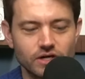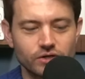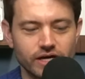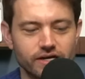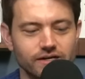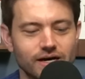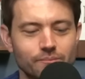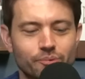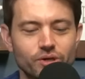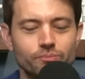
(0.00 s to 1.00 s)
Okay.
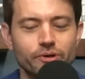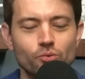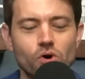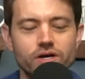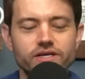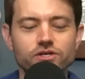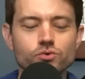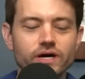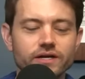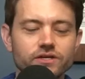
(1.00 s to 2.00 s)
But what you
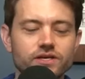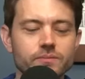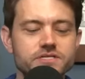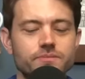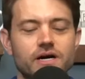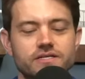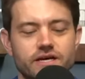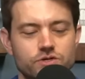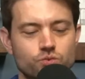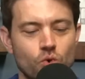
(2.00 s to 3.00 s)
give me some
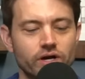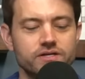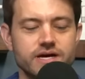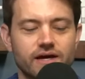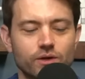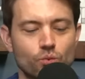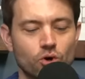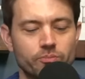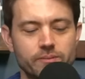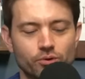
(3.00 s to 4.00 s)
context. What exactly
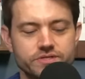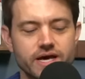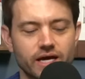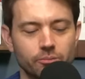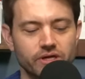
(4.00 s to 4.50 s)
were people saying?